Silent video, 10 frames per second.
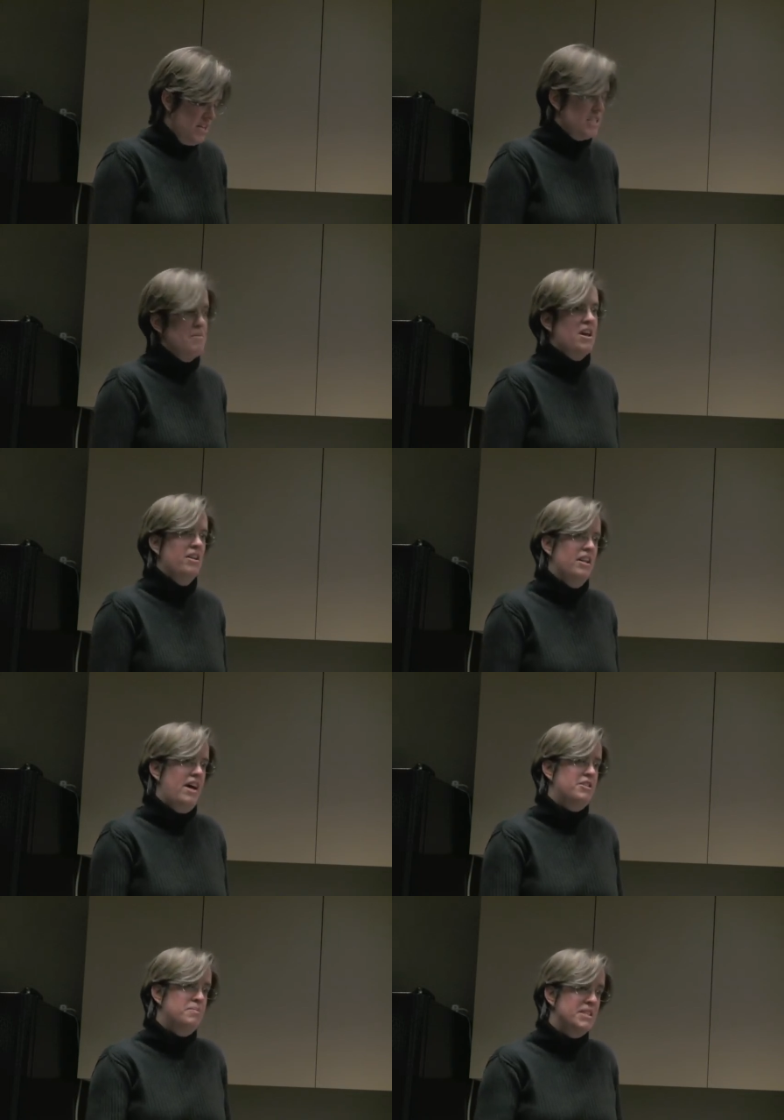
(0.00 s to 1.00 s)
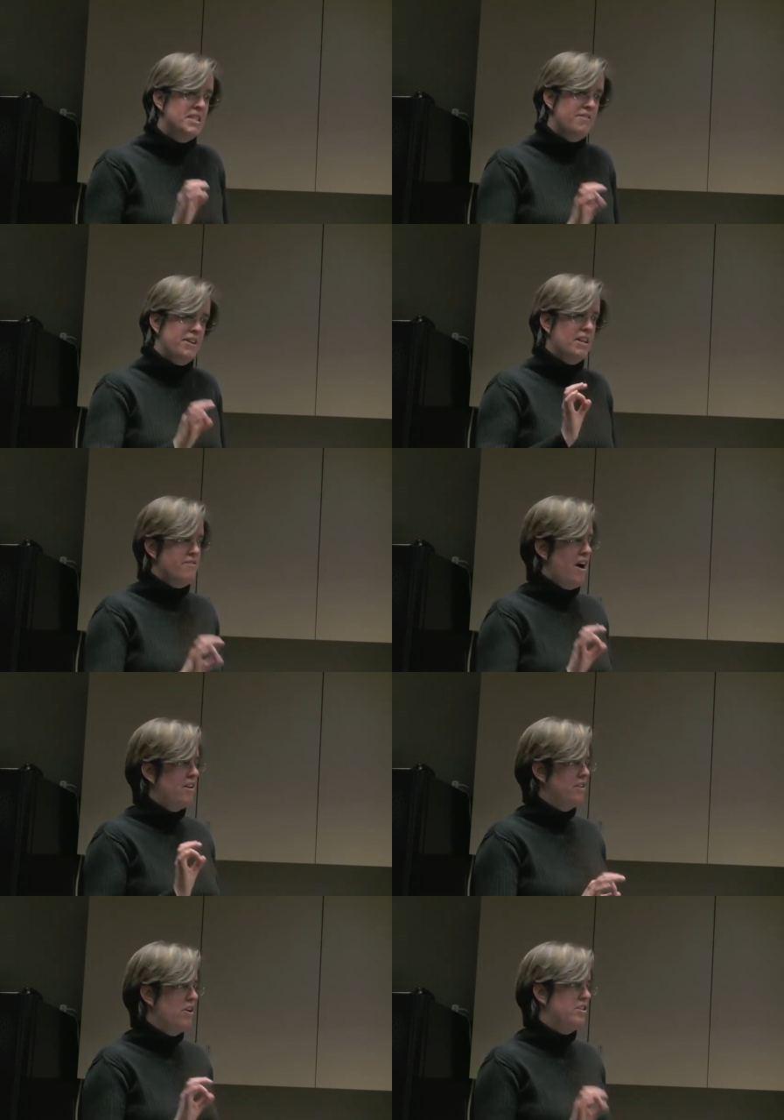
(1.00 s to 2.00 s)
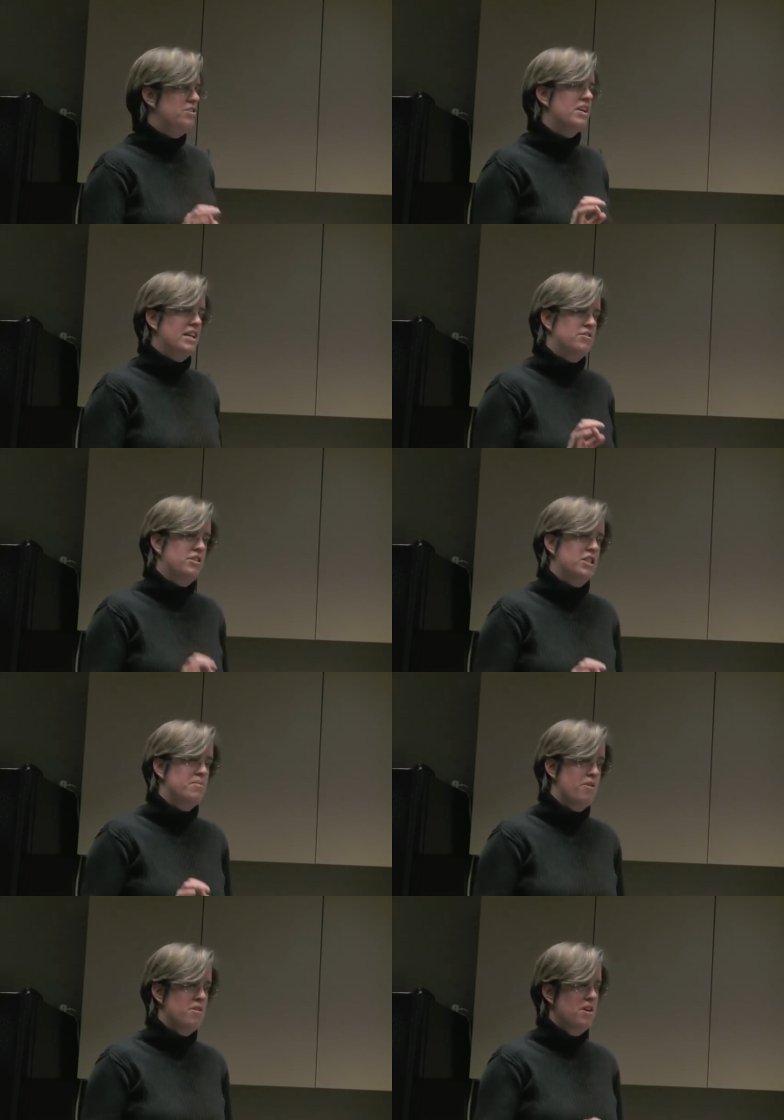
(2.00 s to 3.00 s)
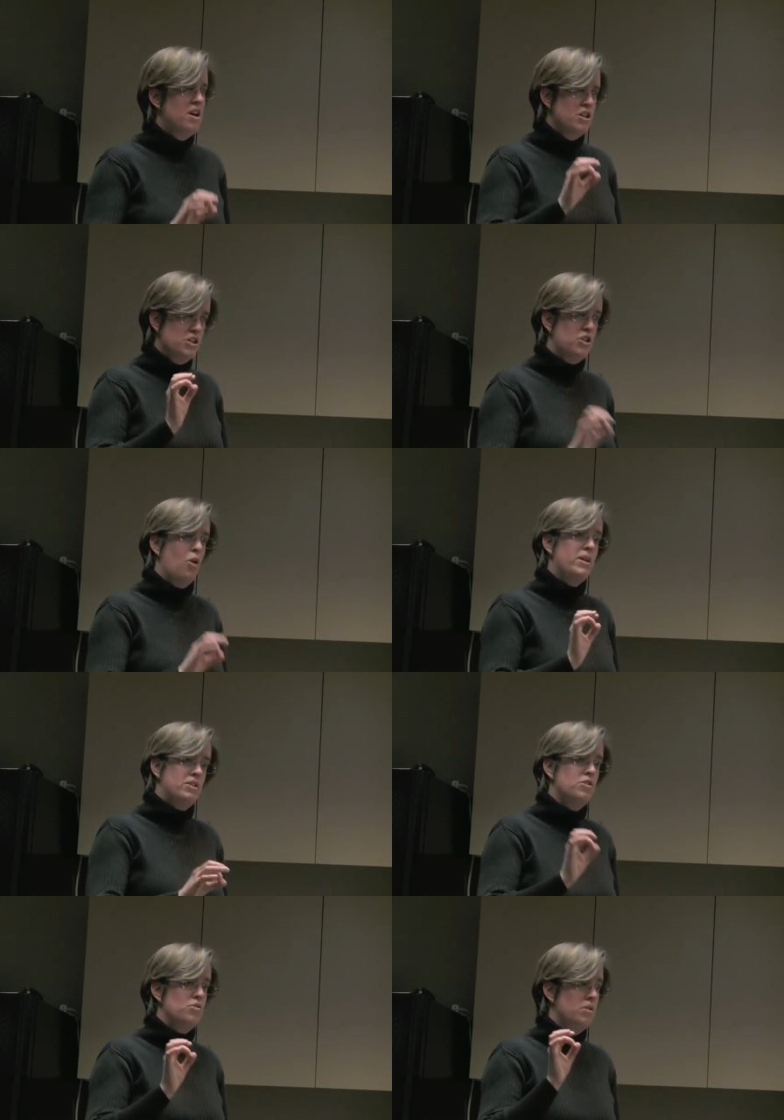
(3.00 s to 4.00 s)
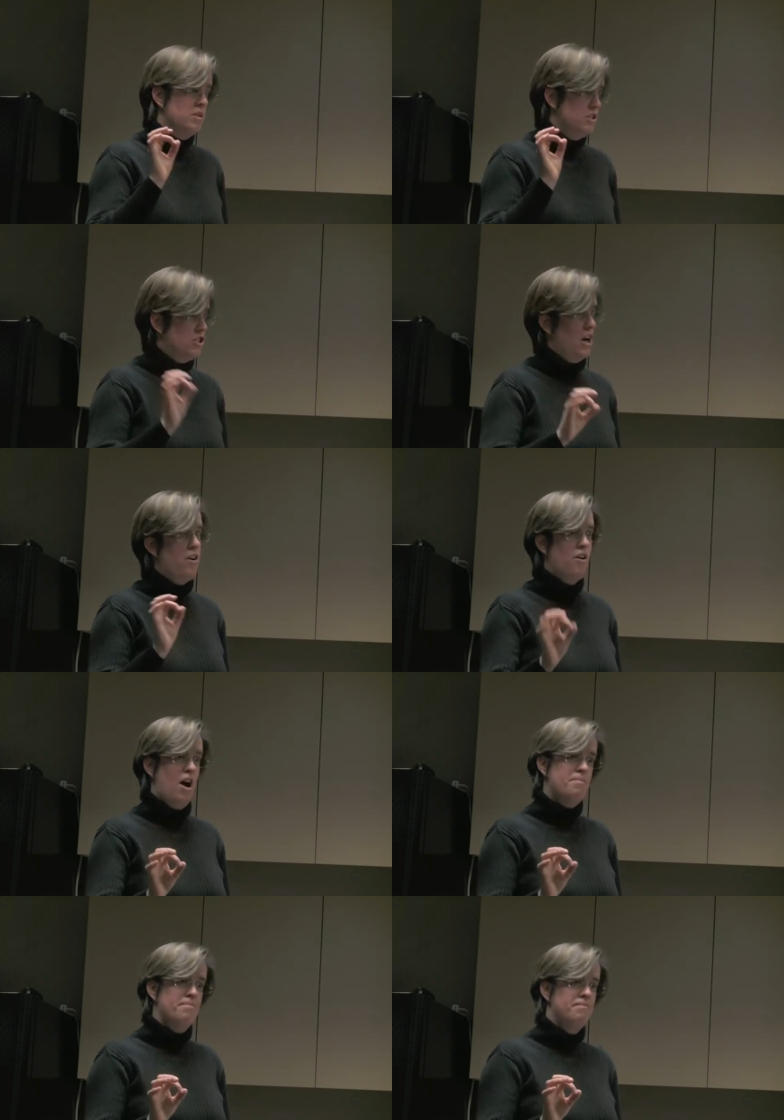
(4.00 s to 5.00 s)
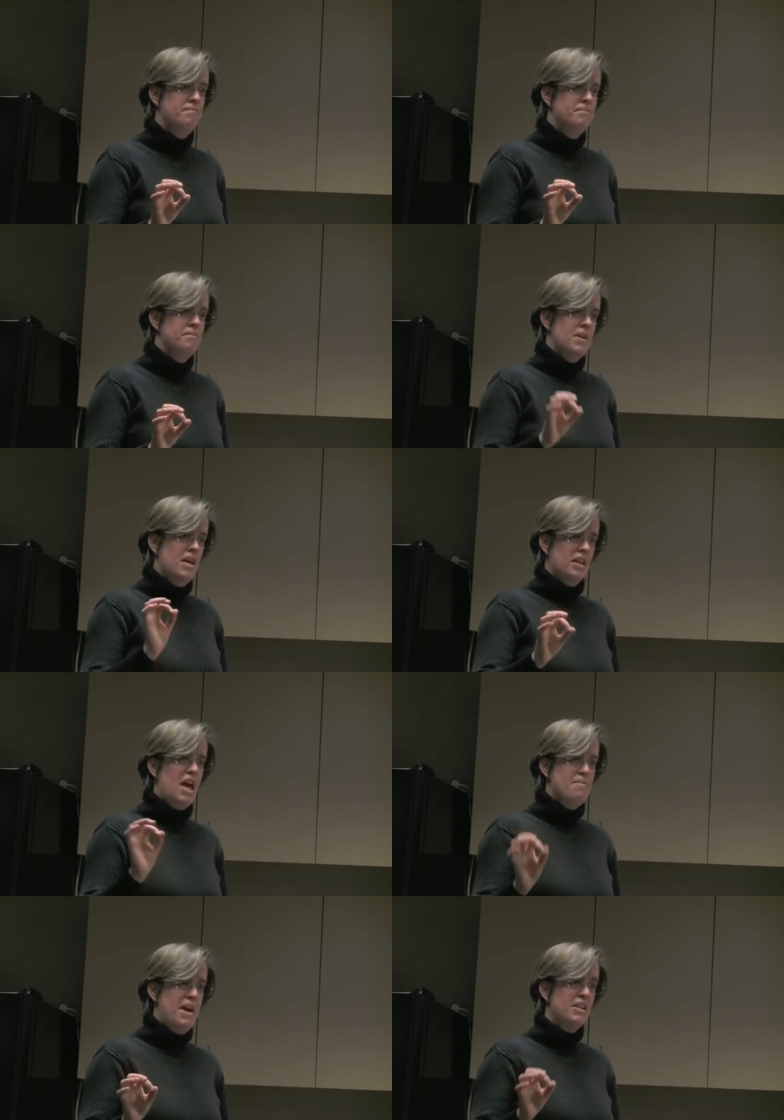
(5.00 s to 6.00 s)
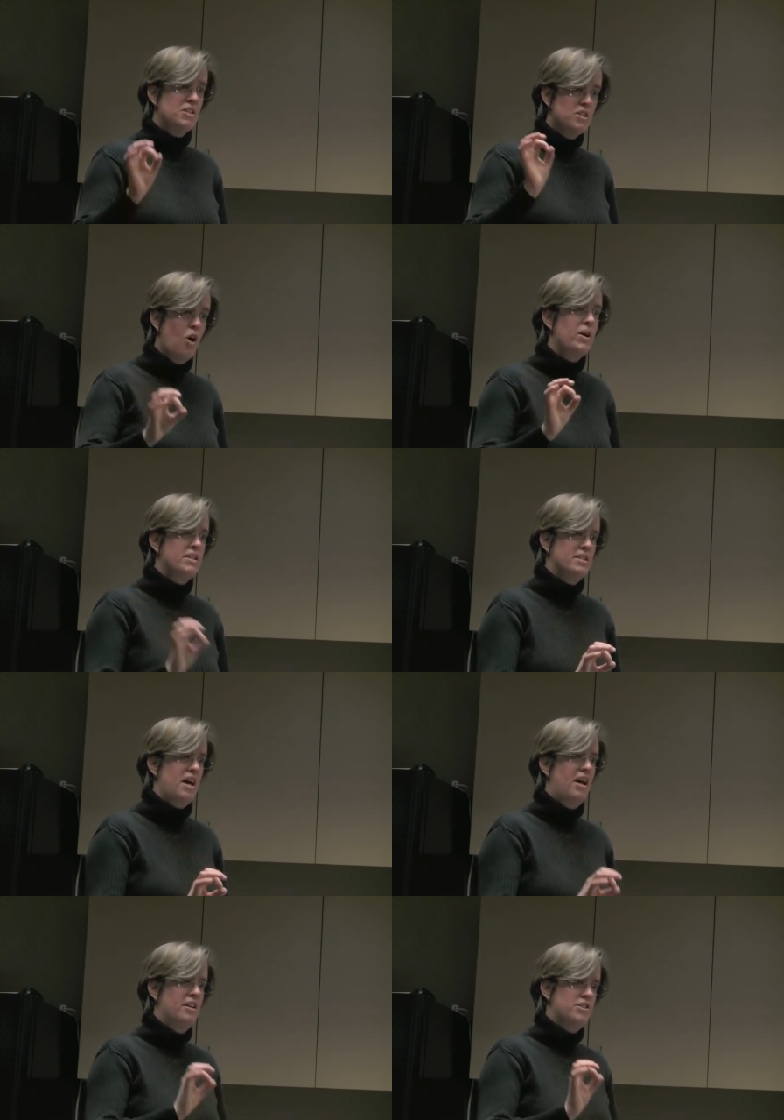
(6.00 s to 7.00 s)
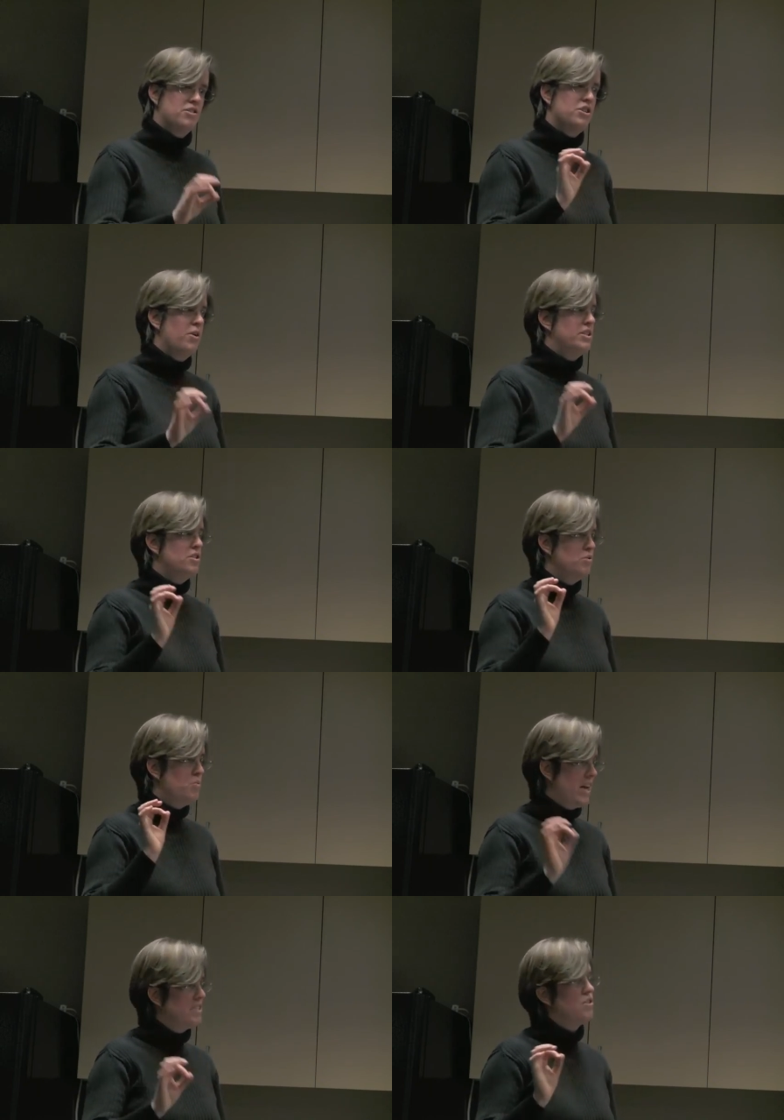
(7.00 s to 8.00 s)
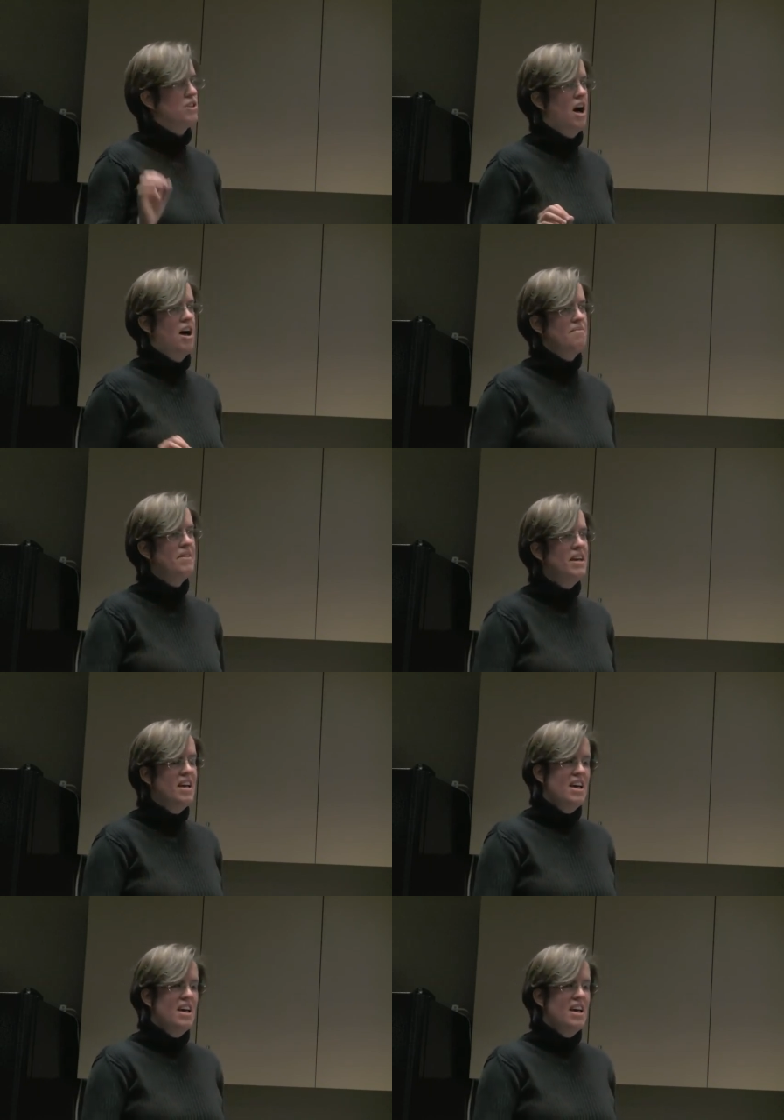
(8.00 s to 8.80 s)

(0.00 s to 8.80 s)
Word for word: somebody on the left specifically filed a lawsuit against Christy Burton so as to shut her up in the campaign, so as to silence her, so as to waste her time.